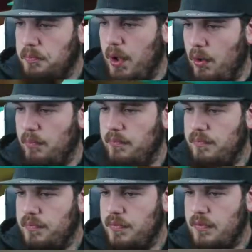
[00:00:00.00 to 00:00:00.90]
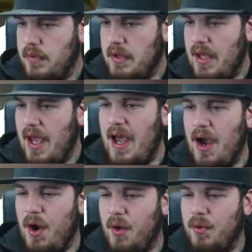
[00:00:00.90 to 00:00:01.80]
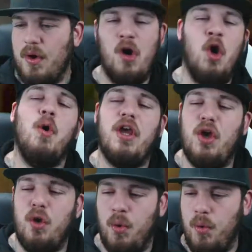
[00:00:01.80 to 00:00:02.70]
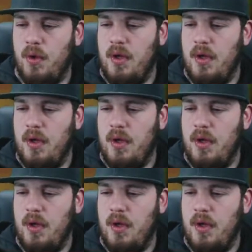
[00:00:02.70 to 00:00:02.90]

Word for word: Boom. Hello! Who are you?